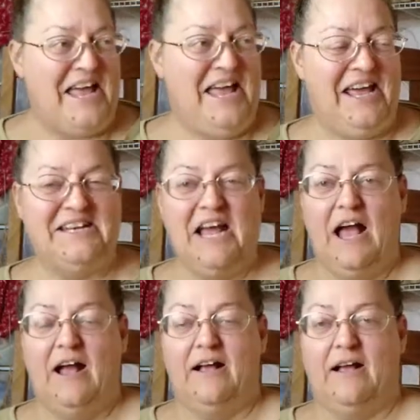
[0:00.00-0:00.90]
And
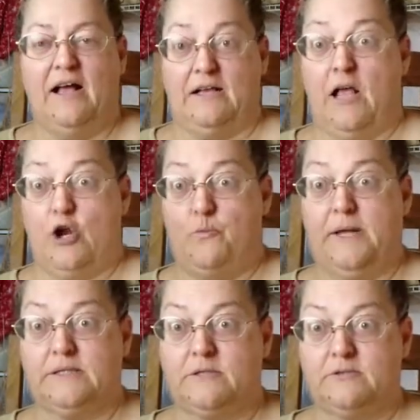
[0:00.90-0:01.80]
colored
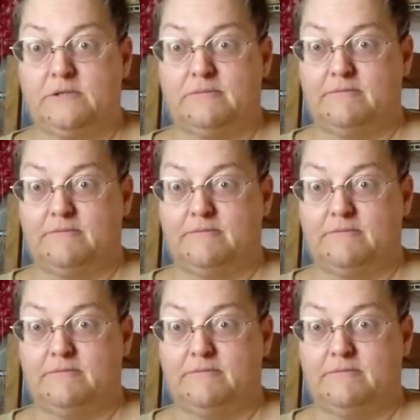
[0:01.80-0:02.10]
pencils.